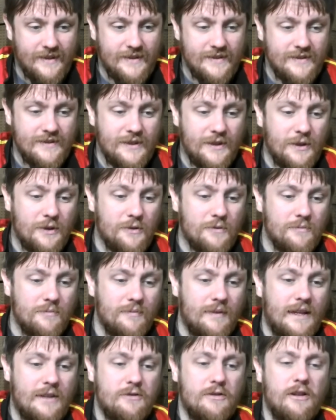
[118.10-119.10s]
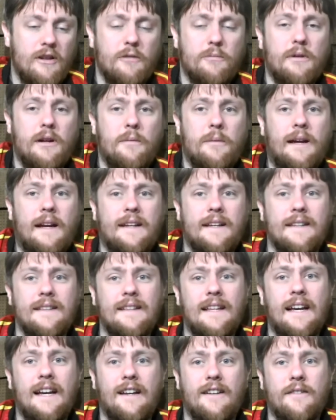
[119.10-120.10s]
So, that trailer brought back a
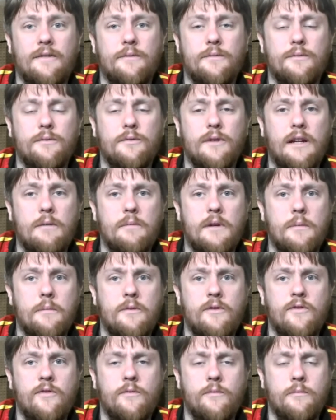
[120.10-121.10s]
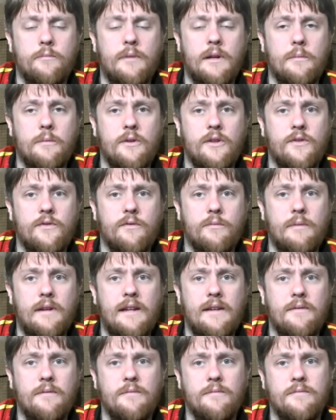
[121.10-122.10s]
lot of great memories for
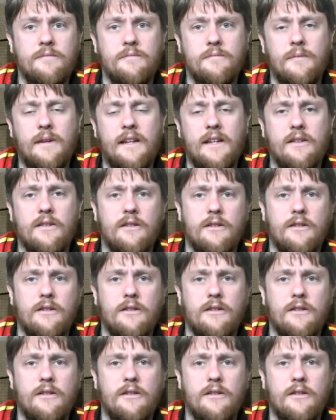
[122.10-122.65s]
me, making